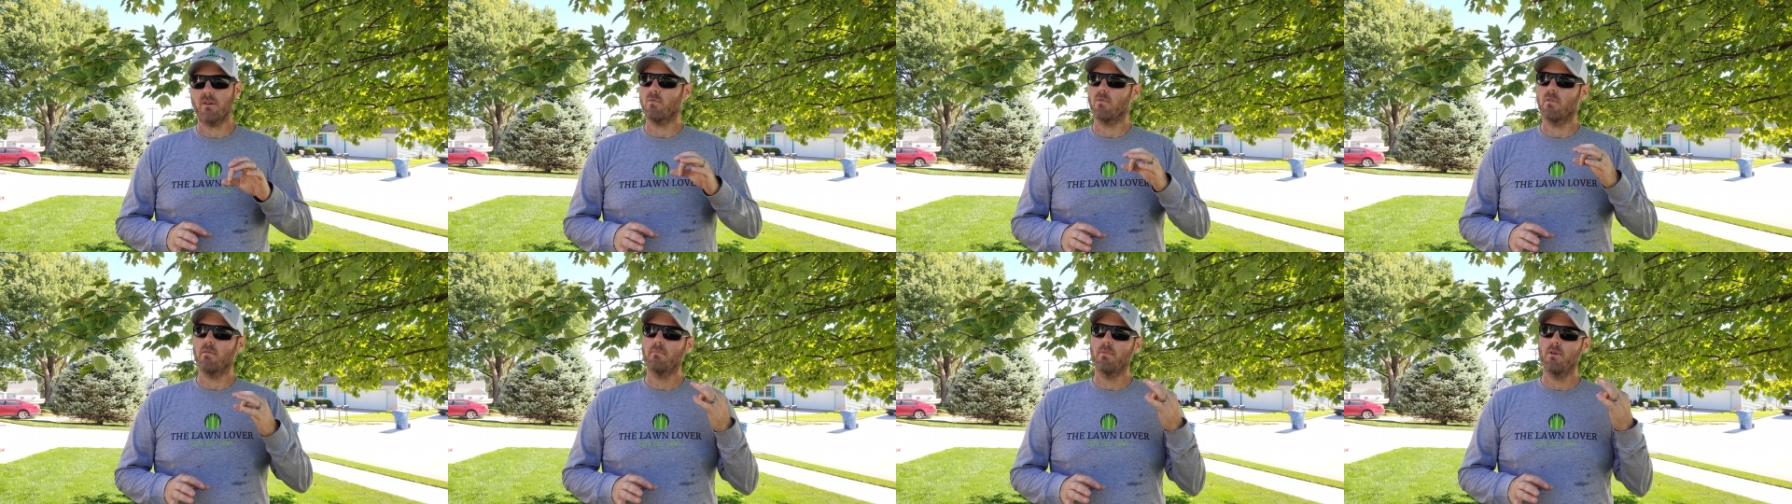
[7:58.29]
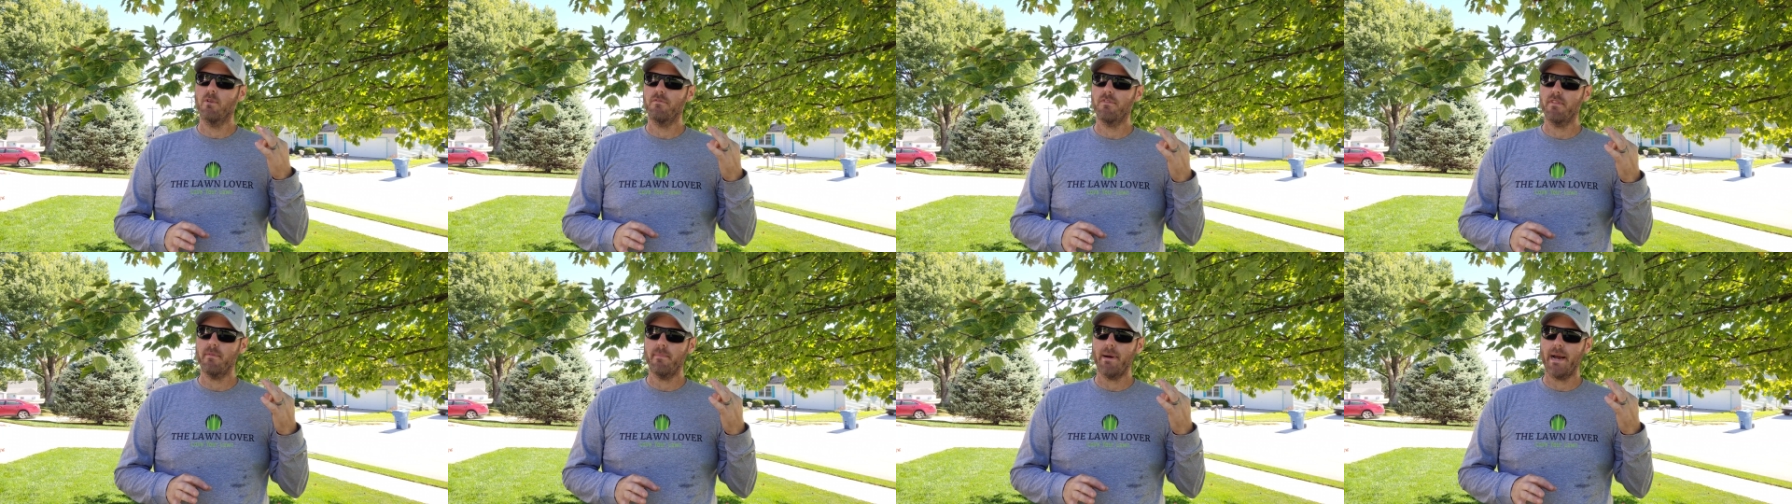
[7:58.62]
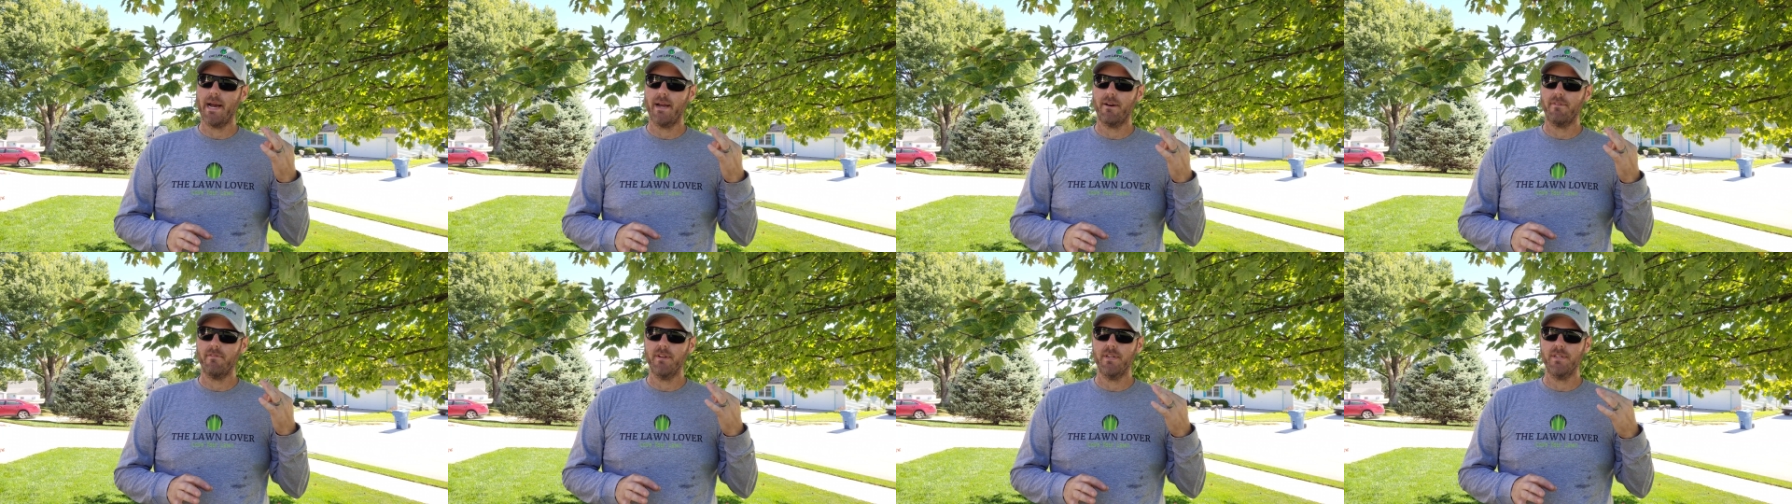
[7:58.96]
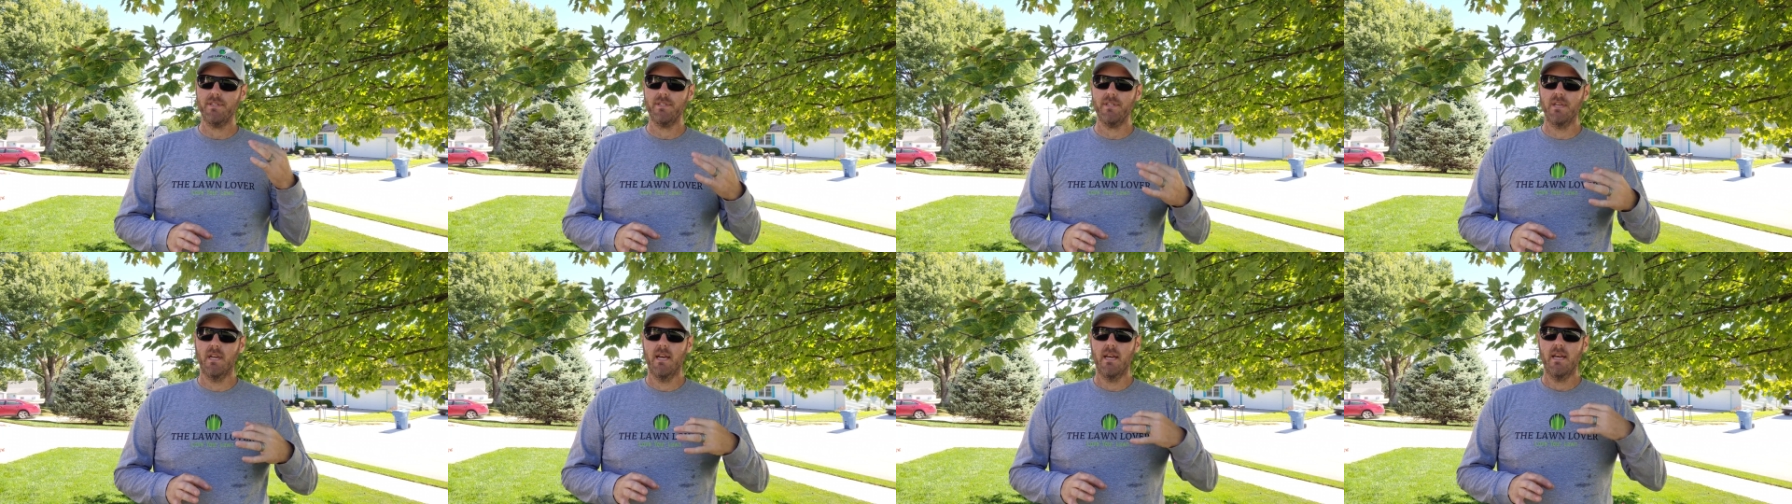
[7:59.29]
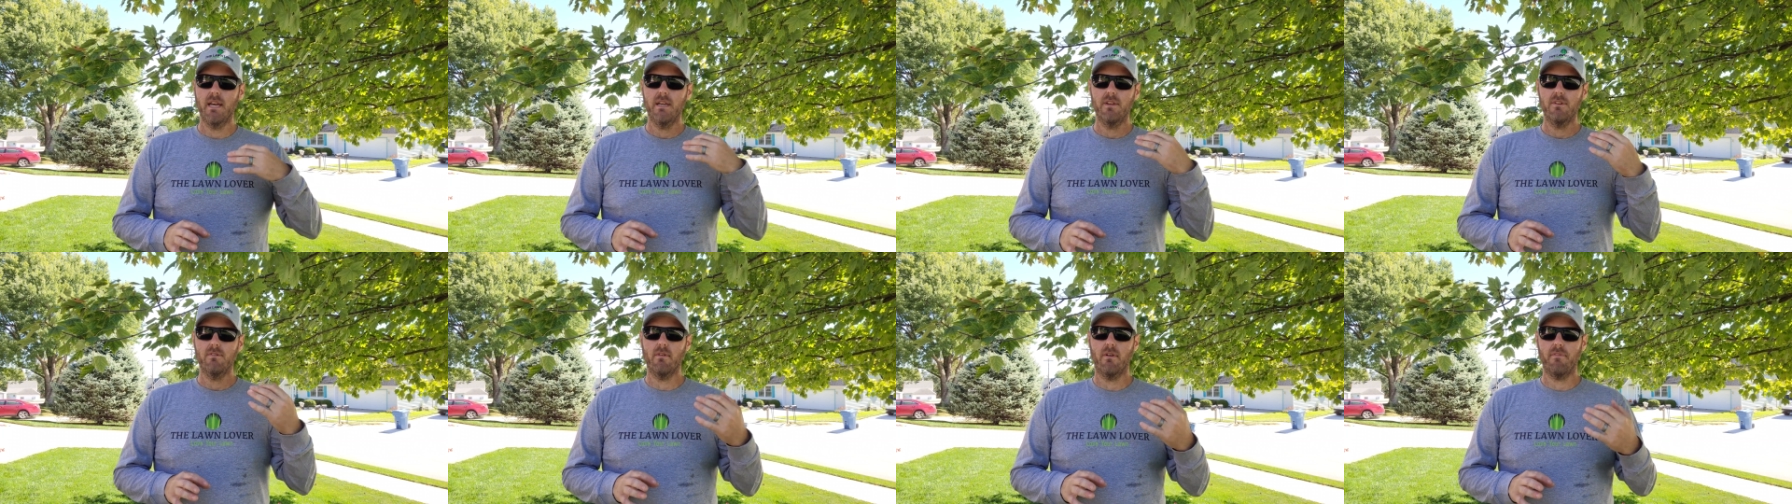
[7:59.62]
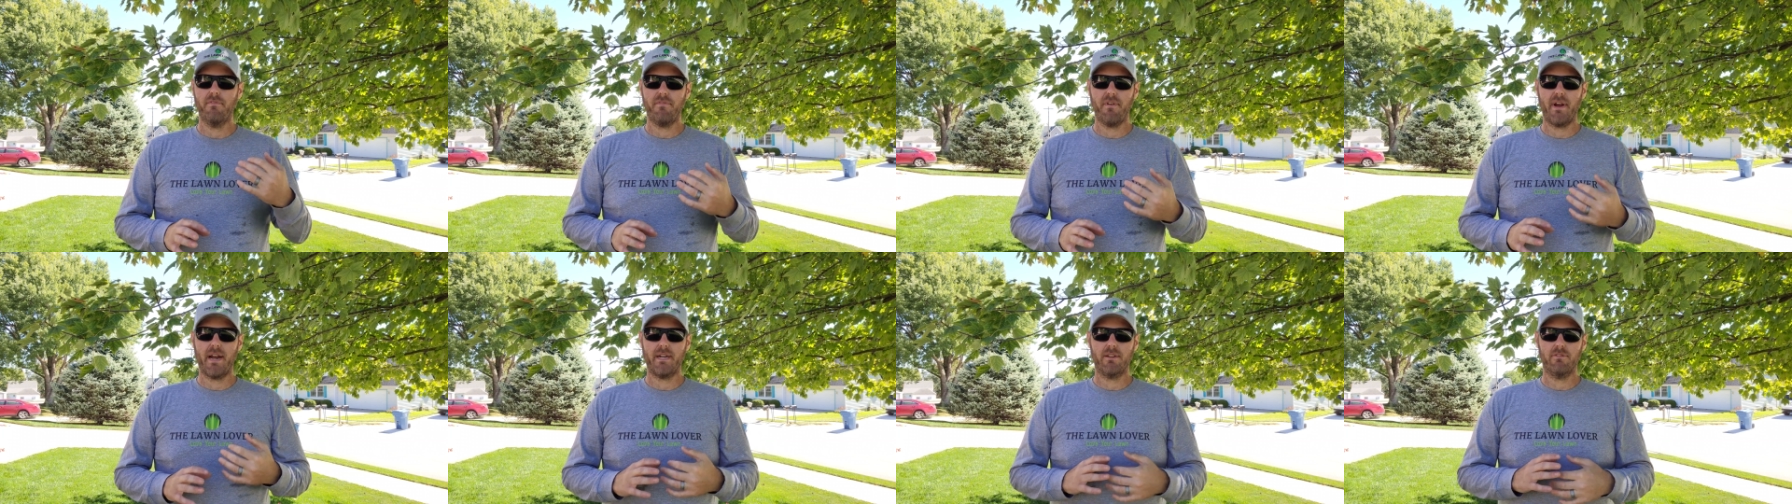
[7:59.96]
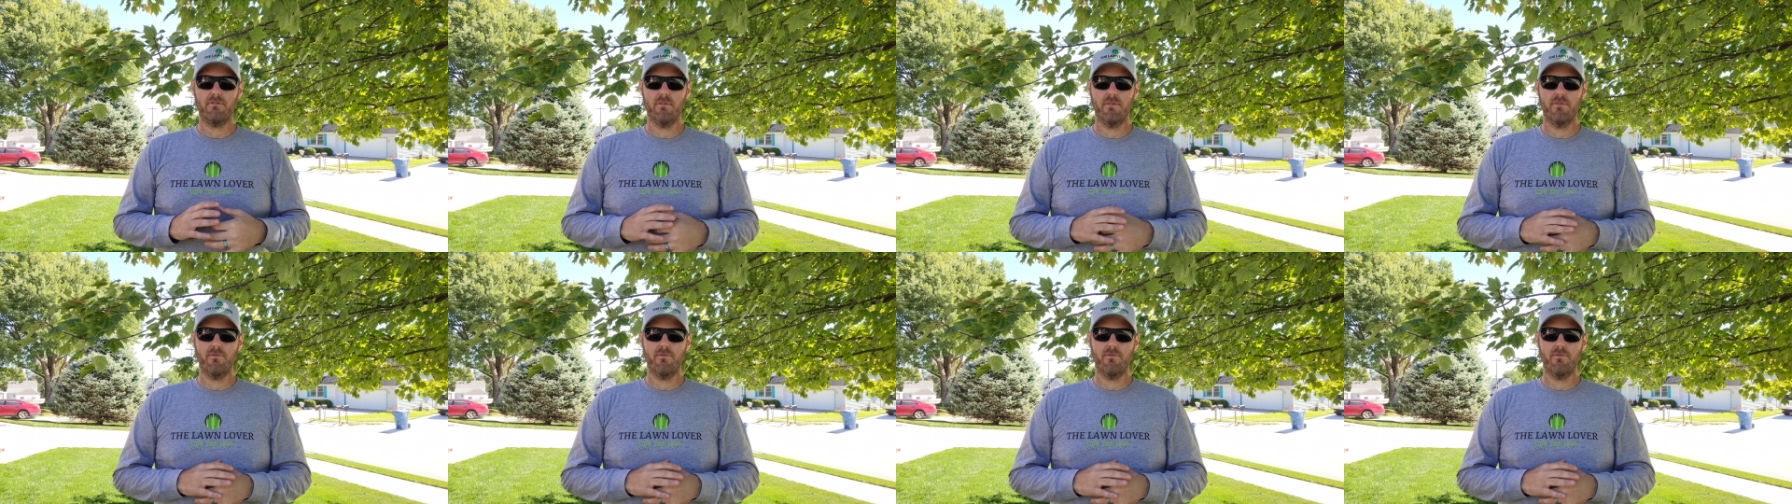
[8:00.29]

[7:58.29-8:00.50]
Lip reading: remove the batteries, do a factory